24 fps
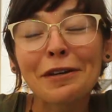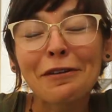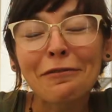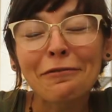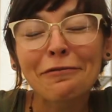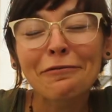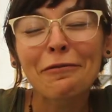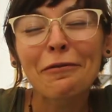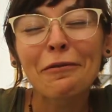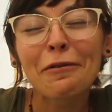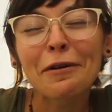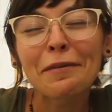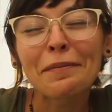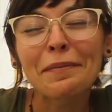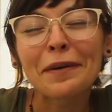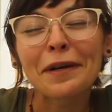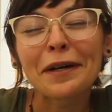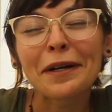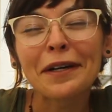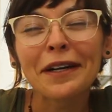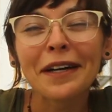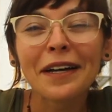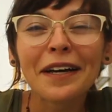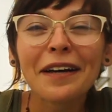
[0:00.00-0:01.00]
former
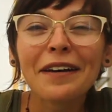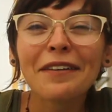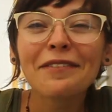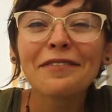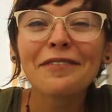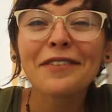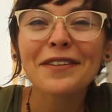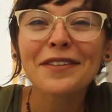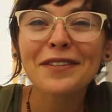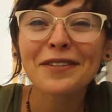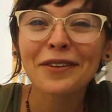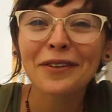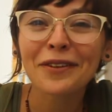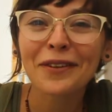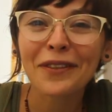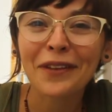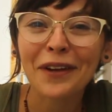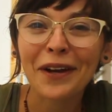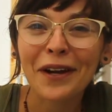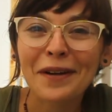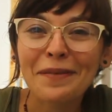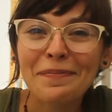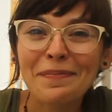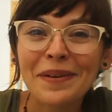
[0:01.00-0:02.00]
physical
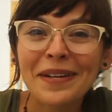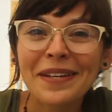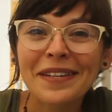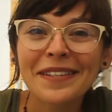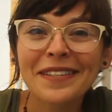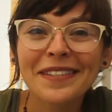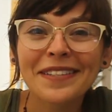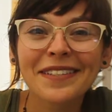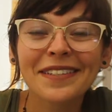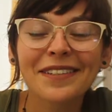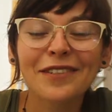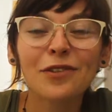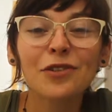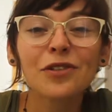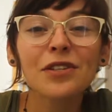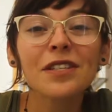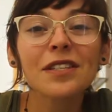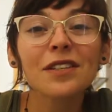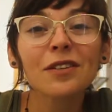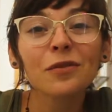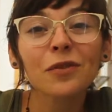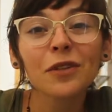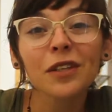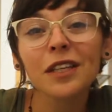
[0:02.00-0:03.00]
therapist. She's a
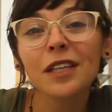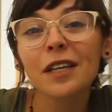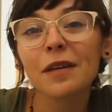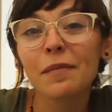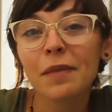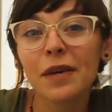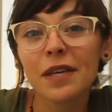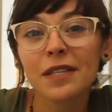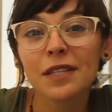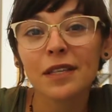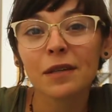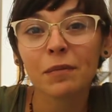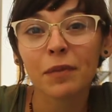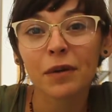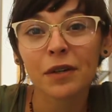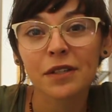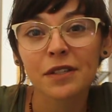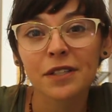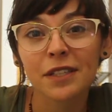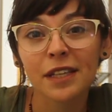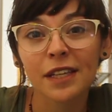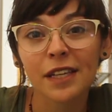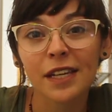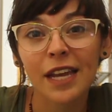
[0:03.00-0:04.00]
really amazing
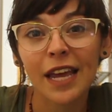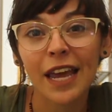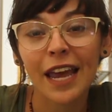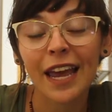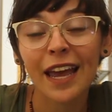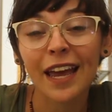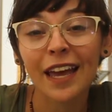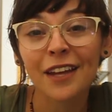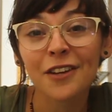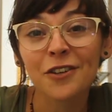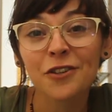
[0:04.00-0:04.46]
person, and she